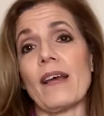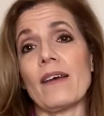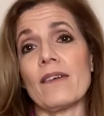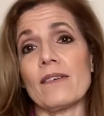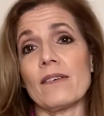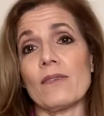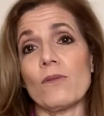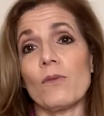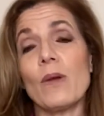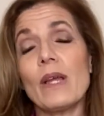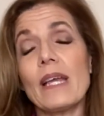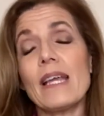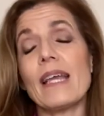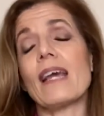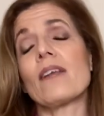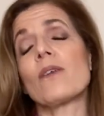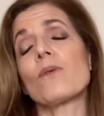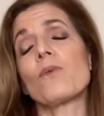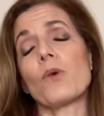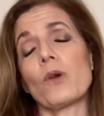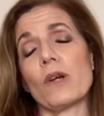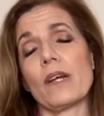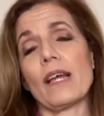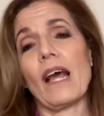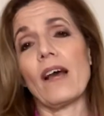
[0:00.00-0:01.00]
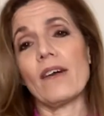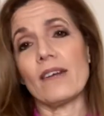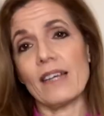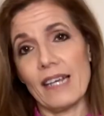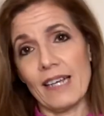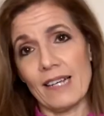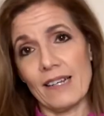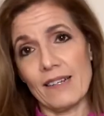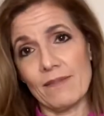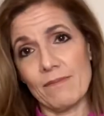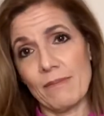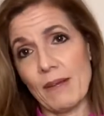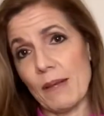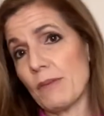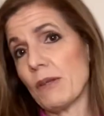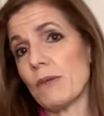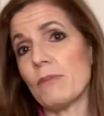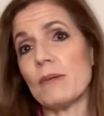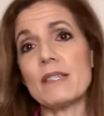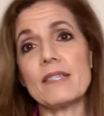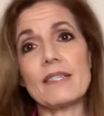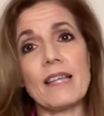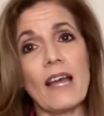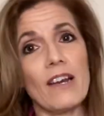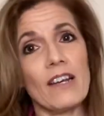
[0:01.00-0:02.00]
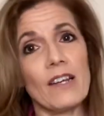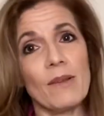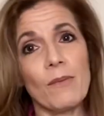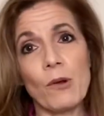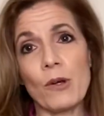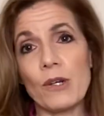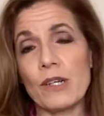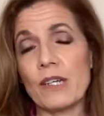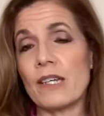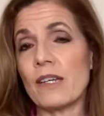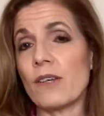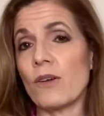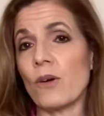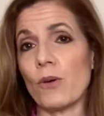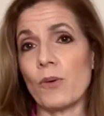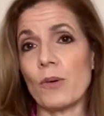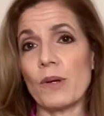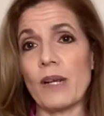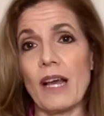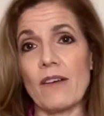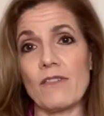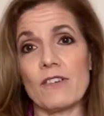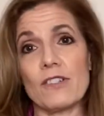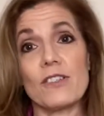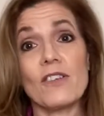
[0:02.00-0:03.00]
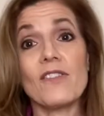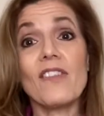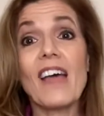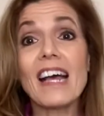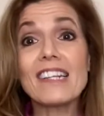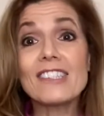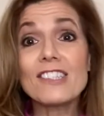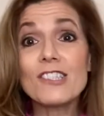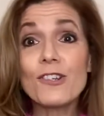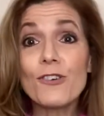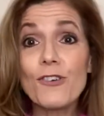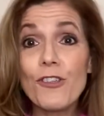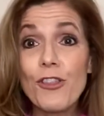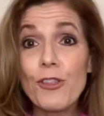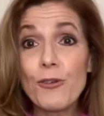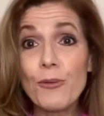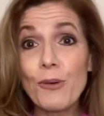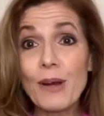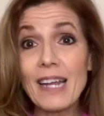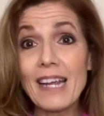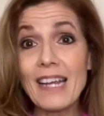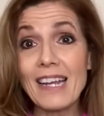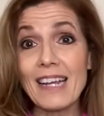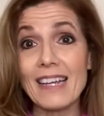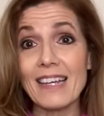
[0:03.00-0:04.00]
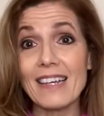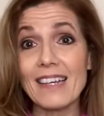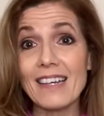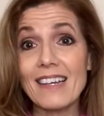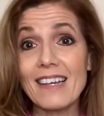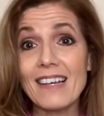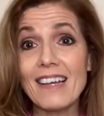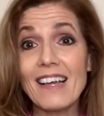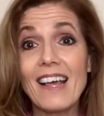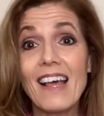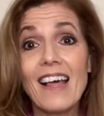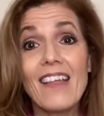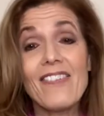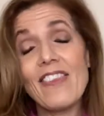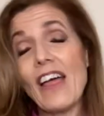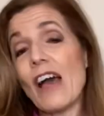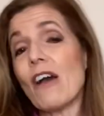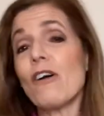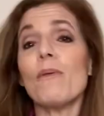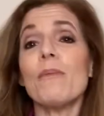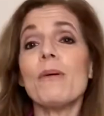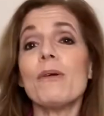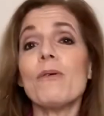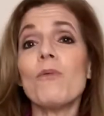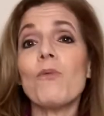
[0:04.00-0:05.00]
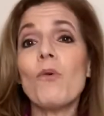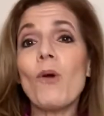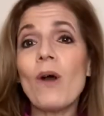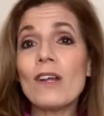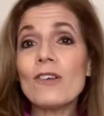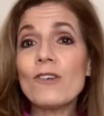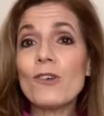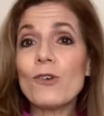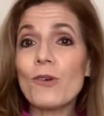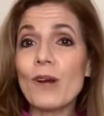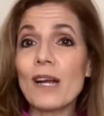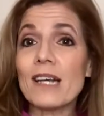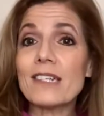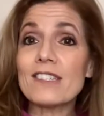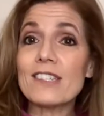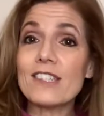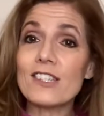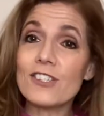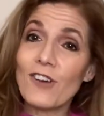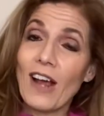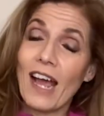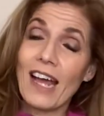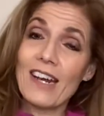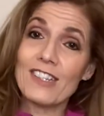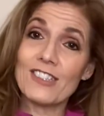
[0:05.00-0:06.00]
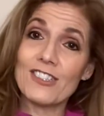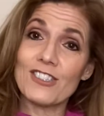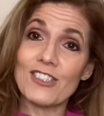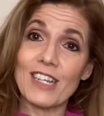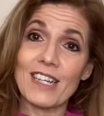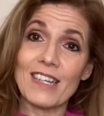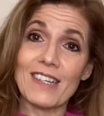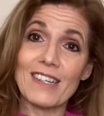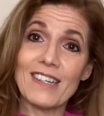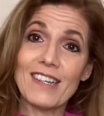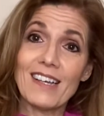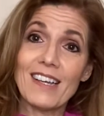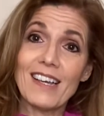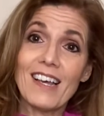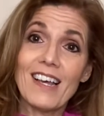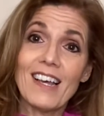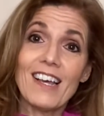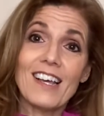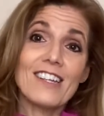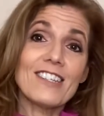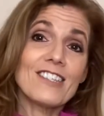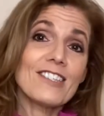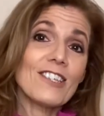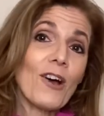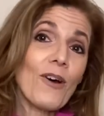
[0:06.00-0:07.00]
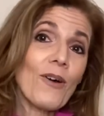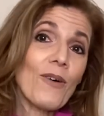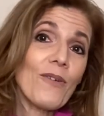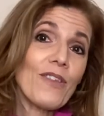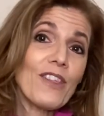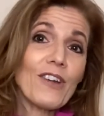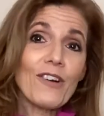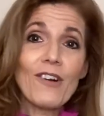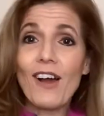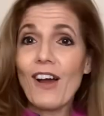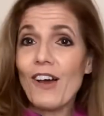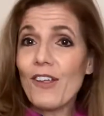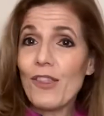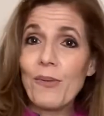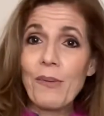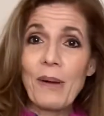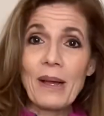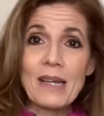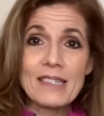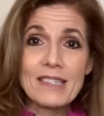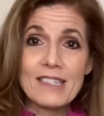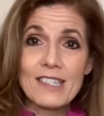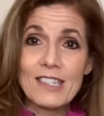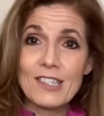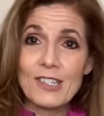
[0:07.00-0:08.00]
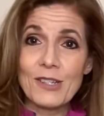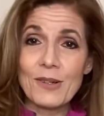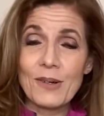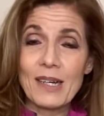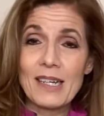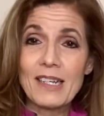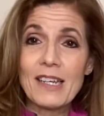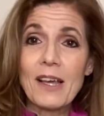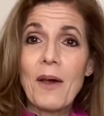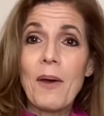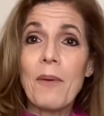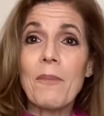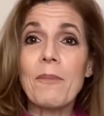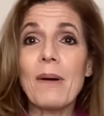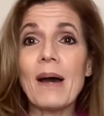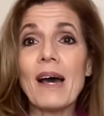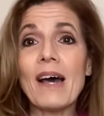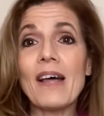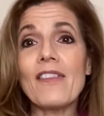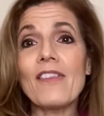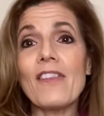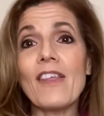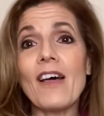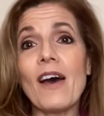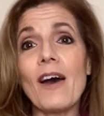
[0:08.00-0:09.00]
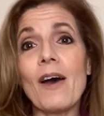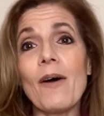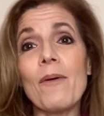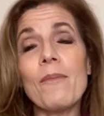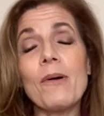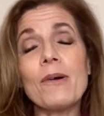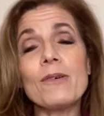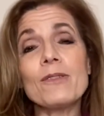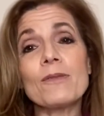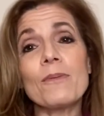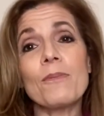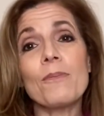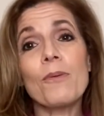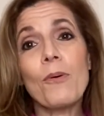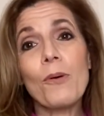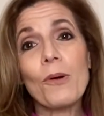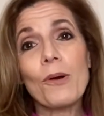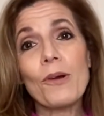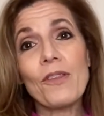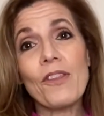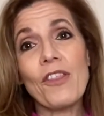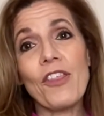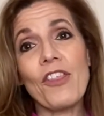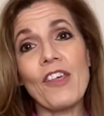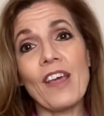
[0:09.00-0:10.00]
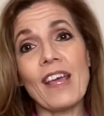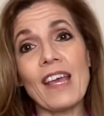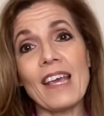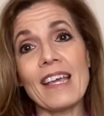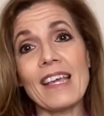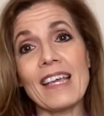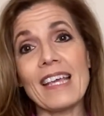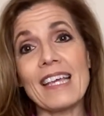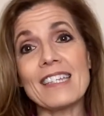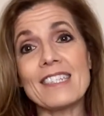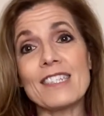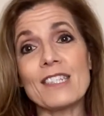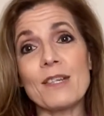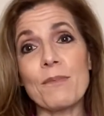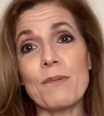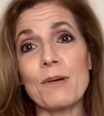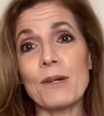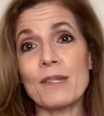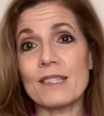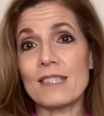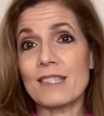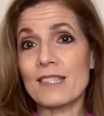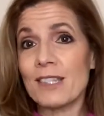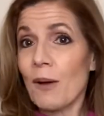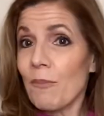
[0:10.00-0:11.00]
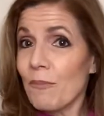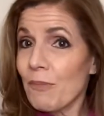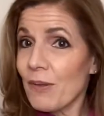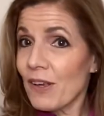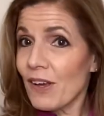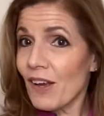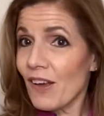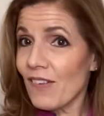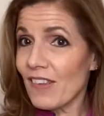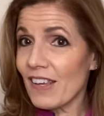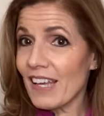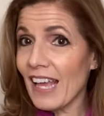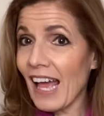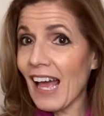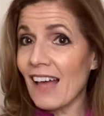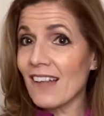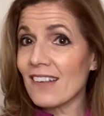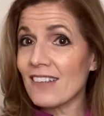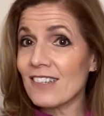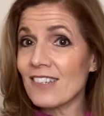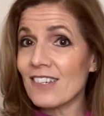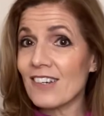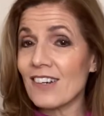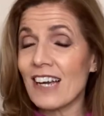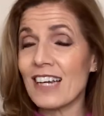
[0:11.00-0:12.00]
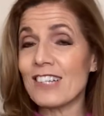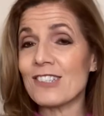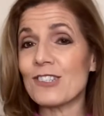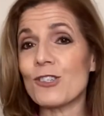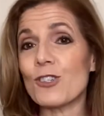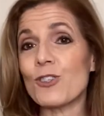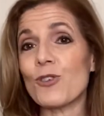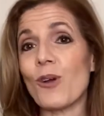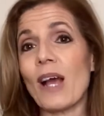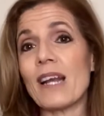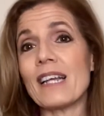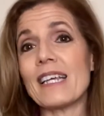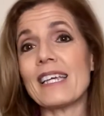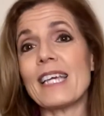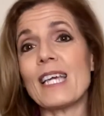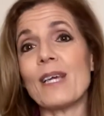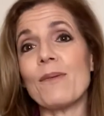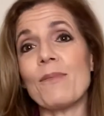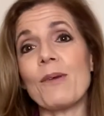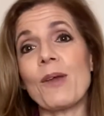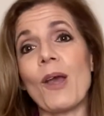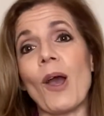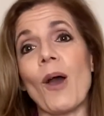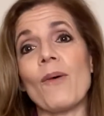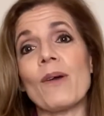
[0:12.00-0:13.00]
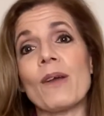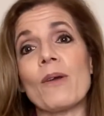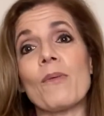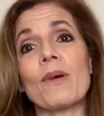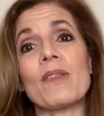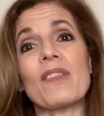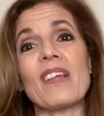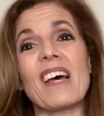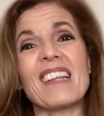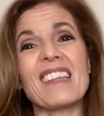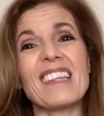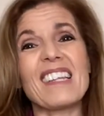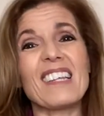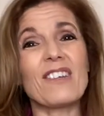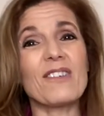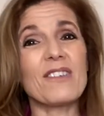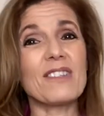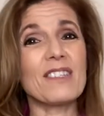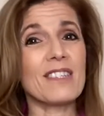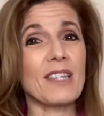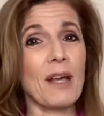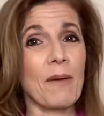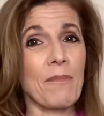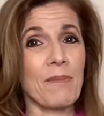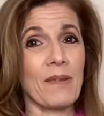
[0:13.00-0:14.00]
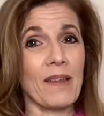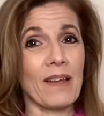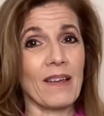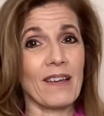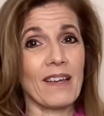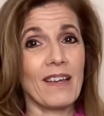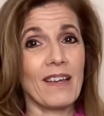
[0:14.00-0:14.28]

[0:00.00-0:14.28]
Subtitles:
weekend workout in. Maybe it'll be Saturday morning or whatever. So that's your 3. That would be one great strategy. So there are other ways to do it, but the most important thing is to put something on the calendar and to try to keep going with a little something.